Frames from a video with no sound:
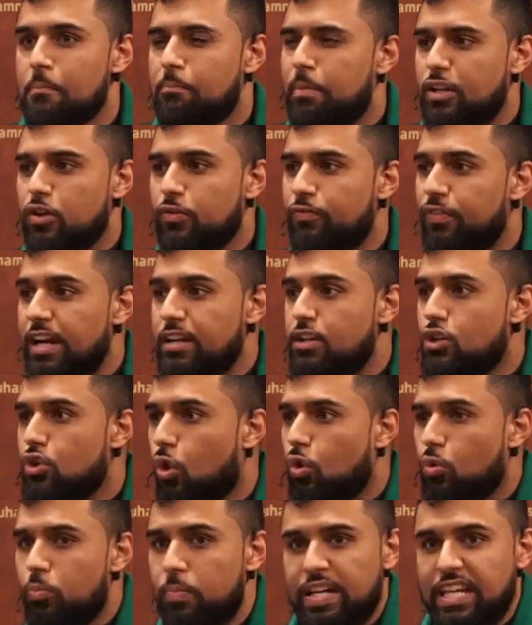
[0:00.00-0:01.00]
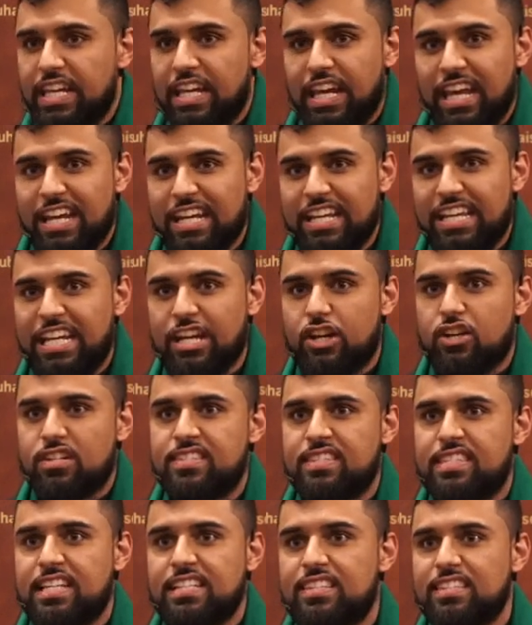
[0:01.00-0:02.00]
But you find nobody in
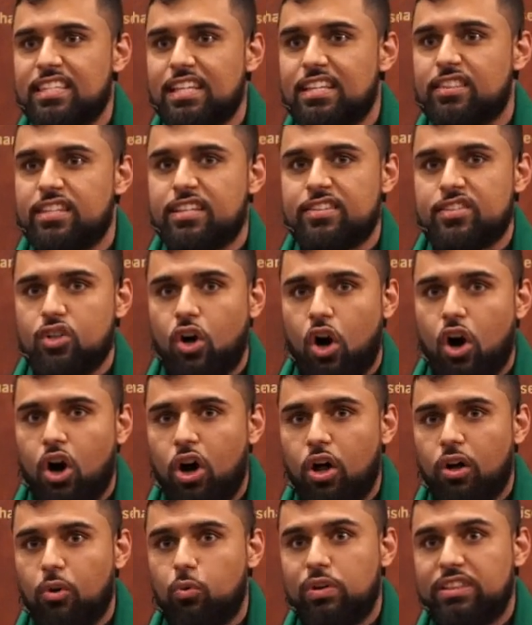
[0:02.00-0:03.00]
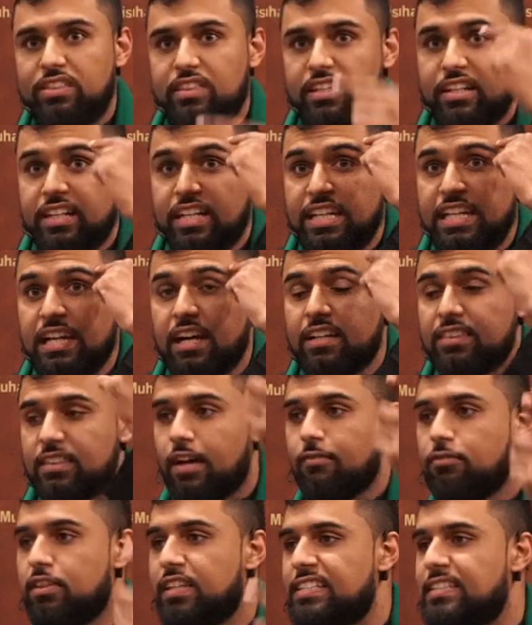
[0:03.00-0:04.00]
here sits in this hall with the niyat
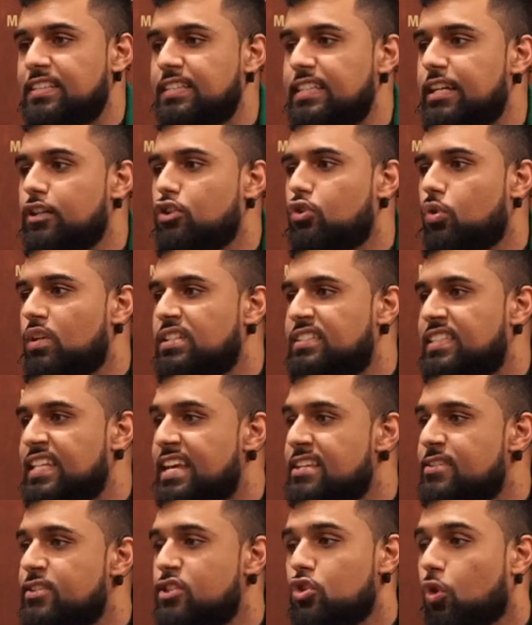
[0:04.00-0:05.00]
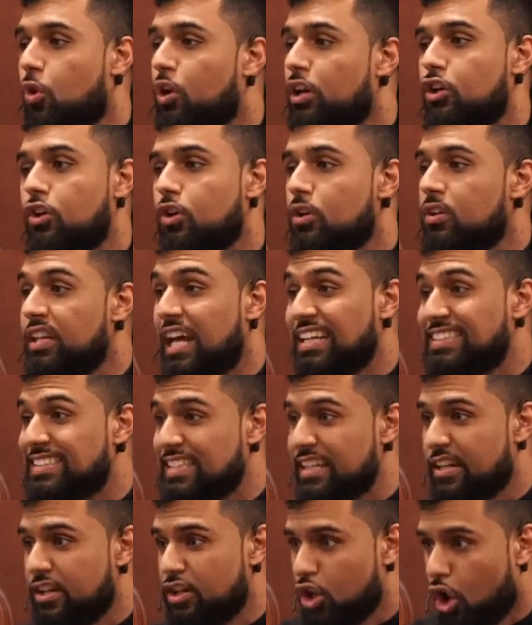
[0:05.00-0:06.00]
of listening towards a historical
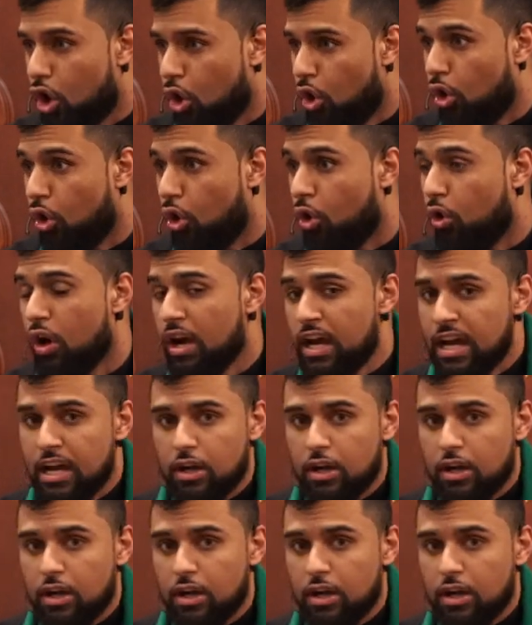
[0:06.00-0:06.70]
lesson. No.